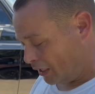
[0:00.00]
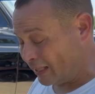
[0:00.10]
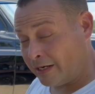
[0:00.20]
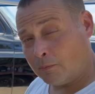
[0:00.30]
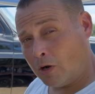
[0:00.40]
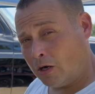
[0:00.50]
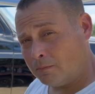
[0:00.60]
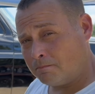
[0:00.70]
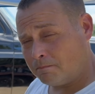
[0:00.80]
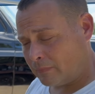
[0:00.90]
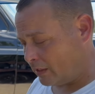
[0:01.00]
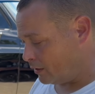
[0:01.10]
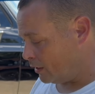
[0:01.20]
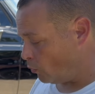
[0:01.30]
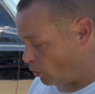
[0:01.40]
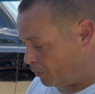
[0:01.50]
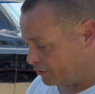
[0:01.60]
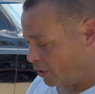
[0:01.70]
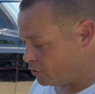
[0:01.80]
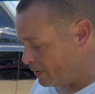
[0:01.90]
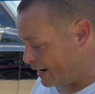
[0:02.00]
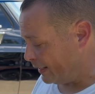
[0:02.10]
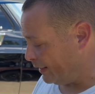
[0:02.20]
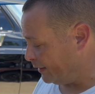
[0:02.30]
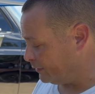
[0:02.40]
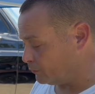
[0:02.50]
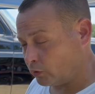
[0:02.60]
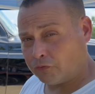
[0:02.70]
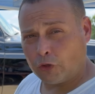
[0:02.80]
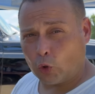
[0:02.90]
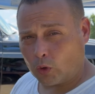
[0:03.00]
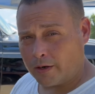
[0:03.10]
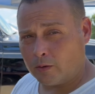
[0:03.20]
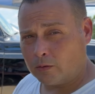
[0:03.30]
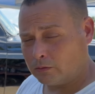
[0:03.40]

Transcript: Clean them up, and then we'll put those back in with the fuel rail.